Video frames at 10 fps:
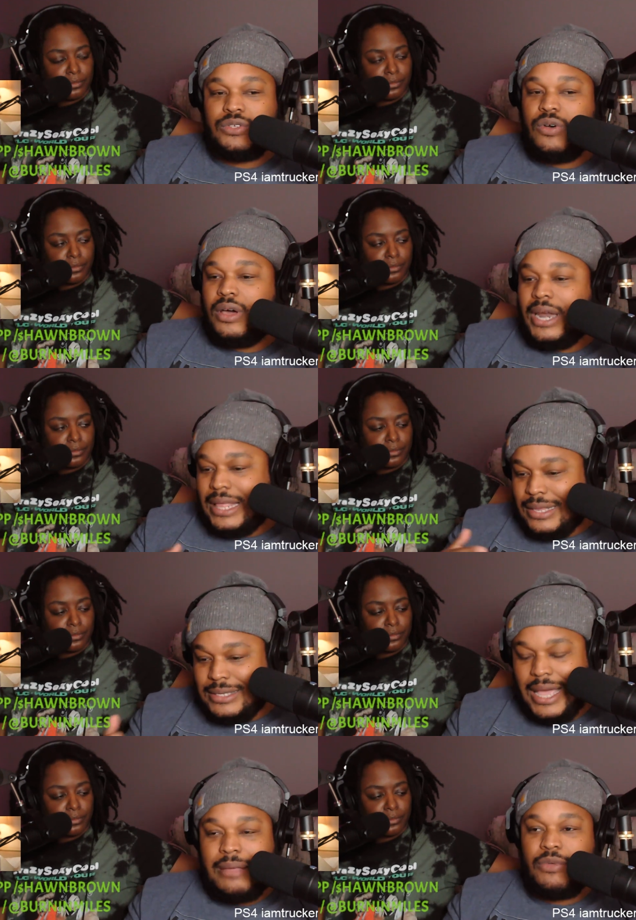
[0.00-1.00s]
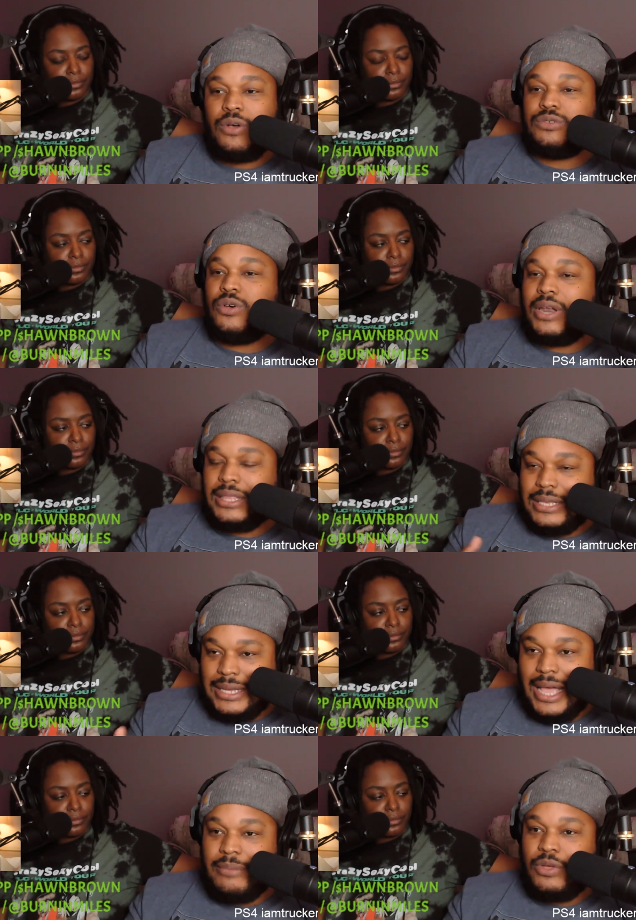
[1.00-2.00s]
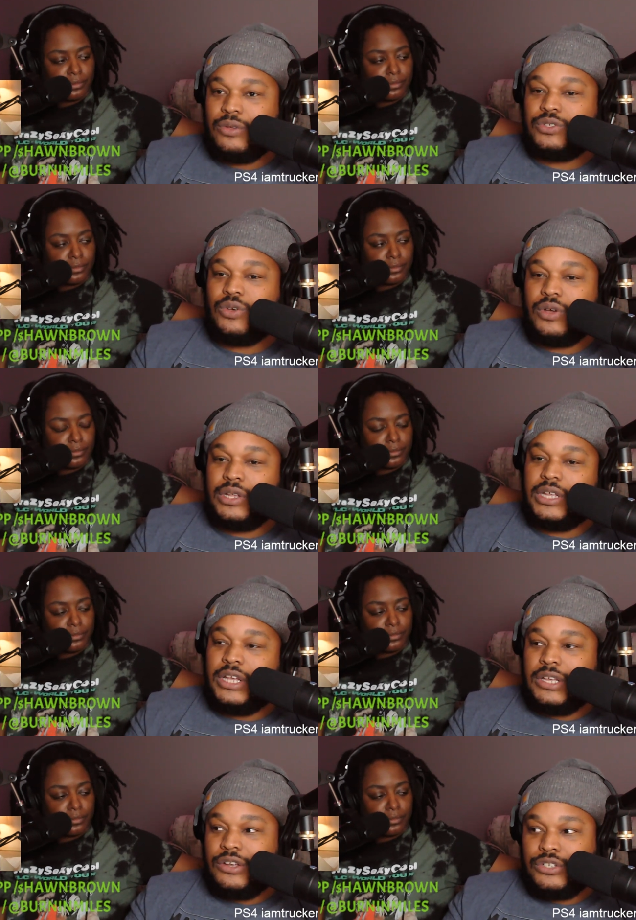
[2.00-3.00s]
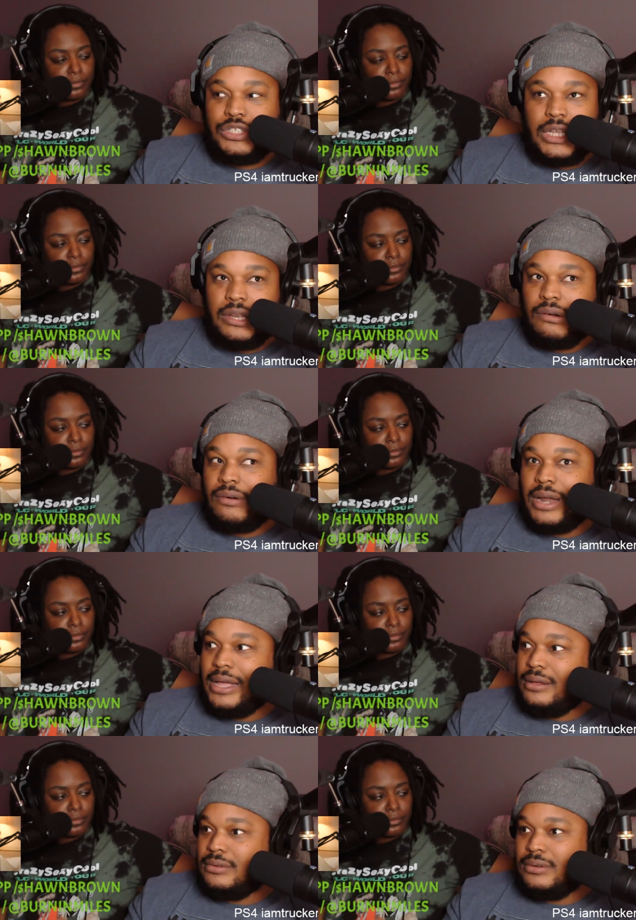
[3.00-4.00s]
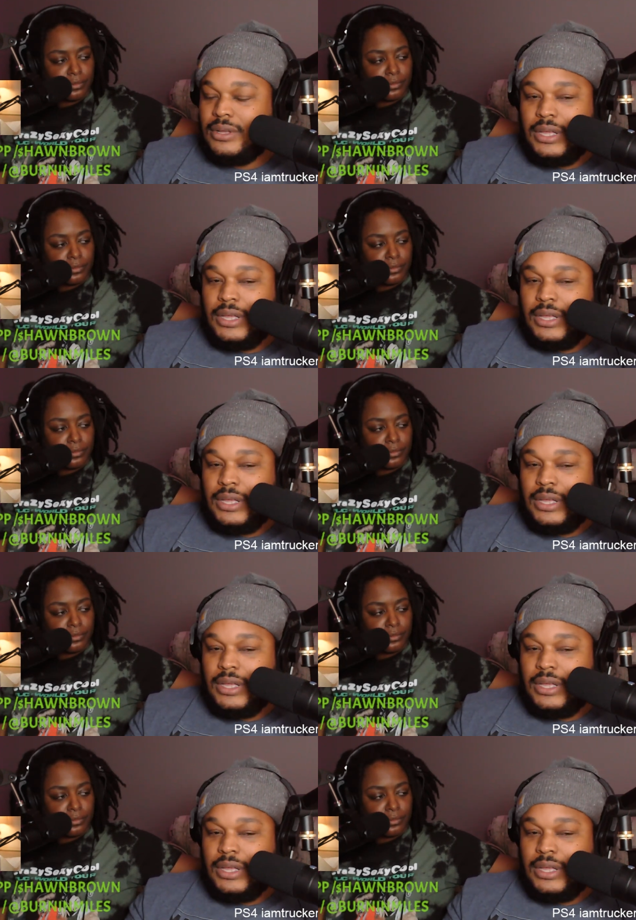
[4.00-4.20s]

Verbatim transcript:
Speaker 1: on and after time goes on, after time goes on, you're sitting around